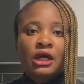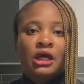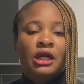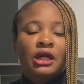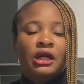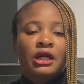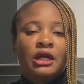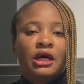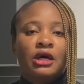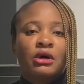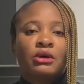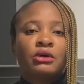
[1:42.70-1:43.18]

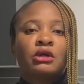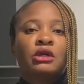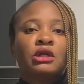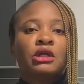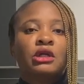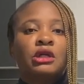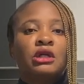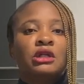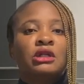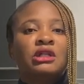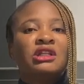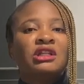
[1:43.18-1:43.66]
Now,
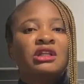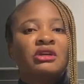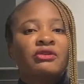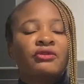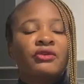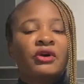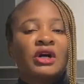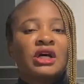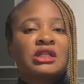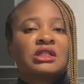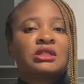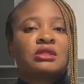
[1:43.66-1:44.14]
it
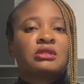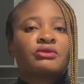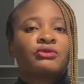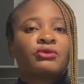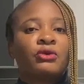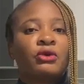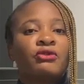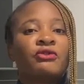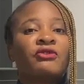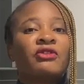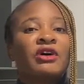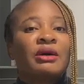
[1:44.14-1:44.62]
differs
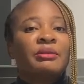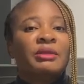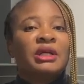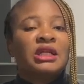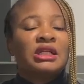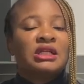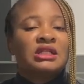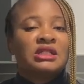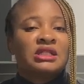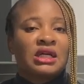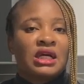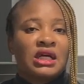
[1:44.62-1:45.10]
for
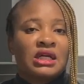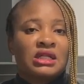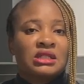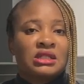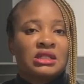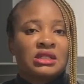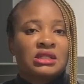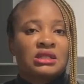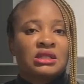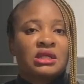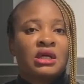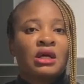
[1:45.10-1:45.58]
family
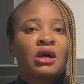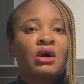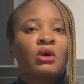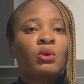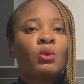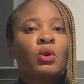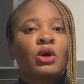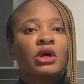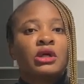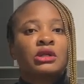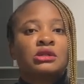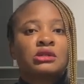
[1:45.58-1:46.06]
sizes.
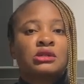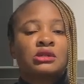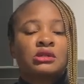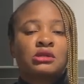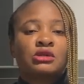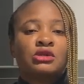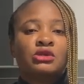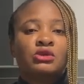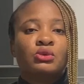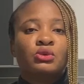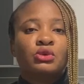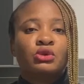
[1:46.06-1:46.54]
What
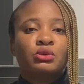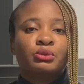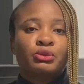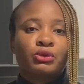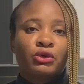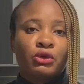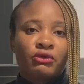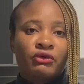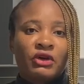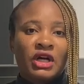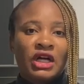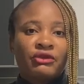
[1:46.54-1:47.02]
you would
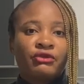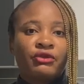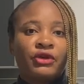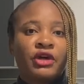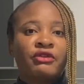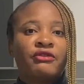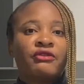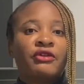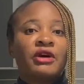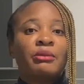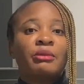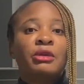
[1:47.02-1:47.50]
provide for a
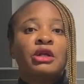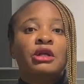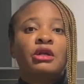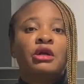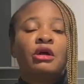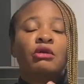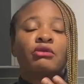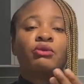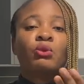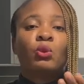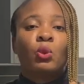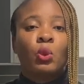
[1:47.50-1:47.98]
family
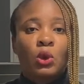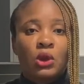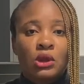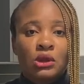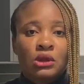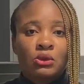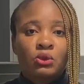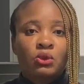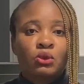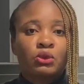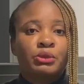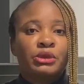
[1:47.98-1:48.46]
of
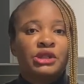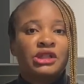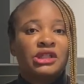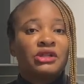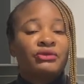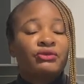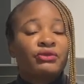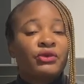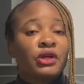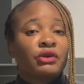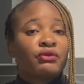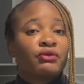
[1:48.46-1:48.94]
1 will be
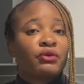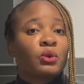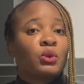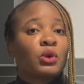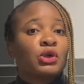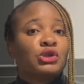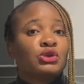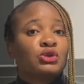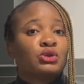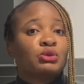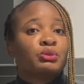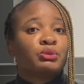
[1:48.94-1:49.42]
different for
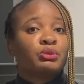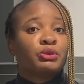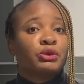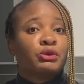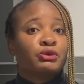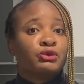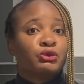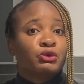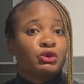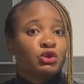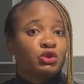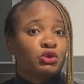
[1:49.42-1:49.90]
what you
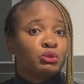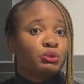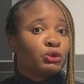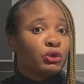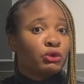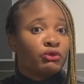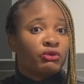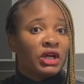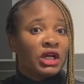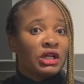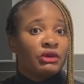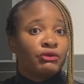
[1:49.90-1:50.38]

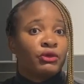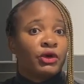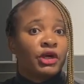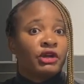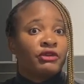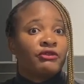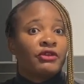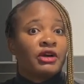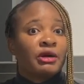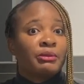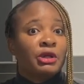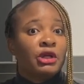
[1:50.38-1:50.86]
provide for a
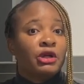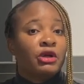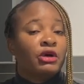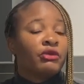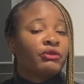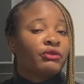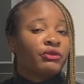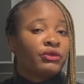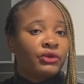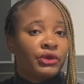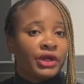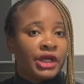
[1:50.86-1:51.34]
family of
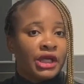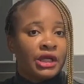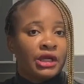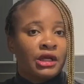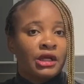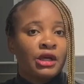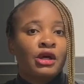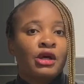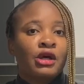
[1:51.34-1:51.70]
3.